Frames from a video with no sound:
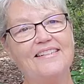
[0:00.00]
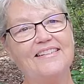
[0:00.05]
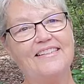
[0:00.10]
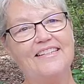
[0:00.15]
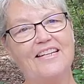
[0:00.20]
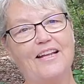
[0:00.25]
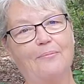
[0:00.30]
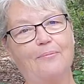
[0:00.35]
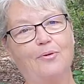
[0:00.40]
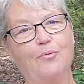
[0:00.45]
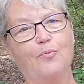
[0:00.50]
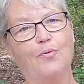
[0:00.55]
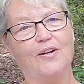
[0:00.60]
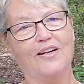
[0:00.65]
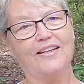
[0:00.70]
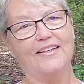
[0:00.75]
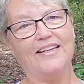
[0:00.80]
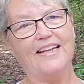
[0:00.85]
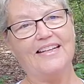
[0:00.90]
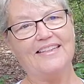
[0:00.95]
the number
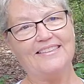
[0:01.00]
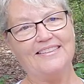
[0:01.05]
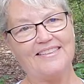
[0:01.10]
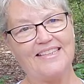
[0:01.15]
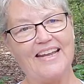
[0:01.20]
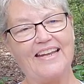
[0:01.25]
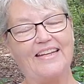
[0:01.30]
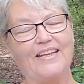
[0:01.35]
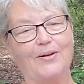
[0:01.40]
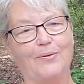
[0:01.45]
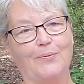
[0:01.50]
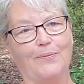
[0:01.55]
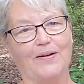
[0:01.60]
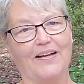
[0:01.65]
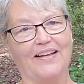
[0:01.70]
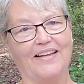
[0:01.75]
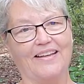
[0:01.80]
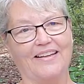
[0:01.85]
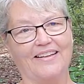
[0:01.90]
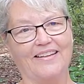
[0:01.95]
one
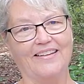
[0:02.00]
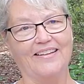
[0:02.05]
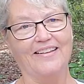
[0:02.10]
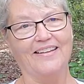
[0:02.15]
takeaway